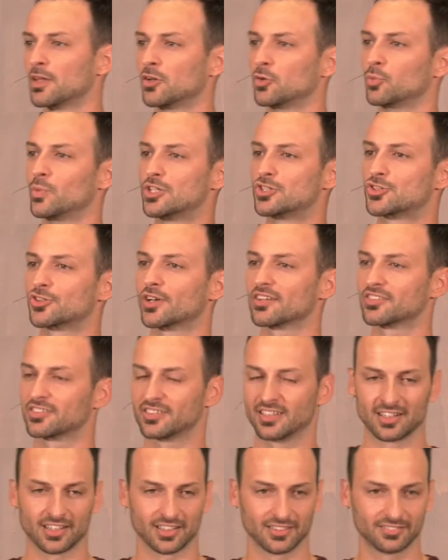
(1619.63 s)
We trust
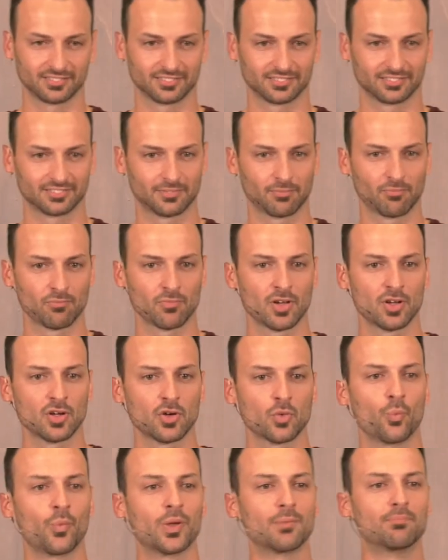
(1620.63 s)
in it.
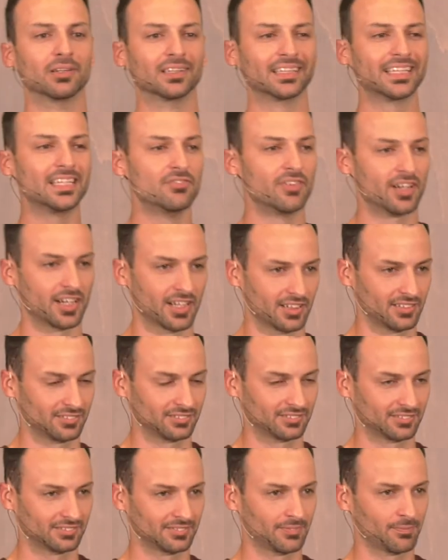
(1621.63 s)
We believe in
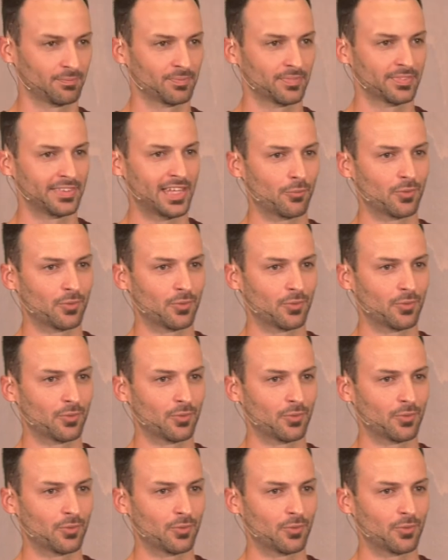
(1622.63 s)
it.